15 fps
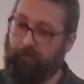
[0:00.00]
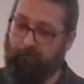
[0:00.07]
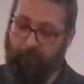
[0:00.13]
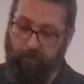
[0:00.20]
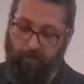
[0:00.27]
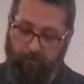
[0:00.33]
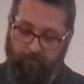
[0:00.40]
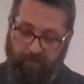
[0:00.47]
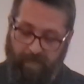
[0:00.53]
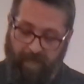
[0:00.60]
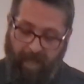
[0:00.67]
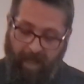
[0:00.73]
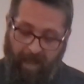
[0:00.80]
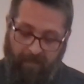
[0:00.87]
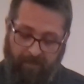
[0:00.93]
for you
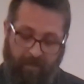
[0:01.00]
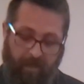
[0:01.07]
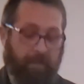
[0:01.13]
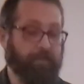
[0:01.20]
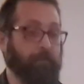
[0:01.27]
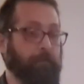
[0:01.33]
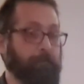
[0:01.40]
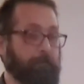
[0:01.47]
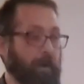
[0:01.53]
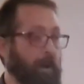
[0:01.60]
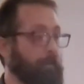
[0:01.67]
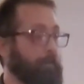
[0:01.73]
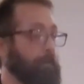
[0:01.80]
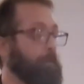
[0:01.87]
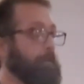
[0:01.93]
to act as a
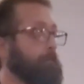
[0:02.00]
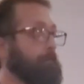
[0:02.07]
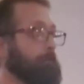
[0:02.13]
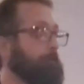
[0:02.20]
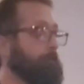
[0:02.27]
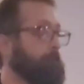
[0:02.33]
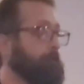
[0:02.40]
father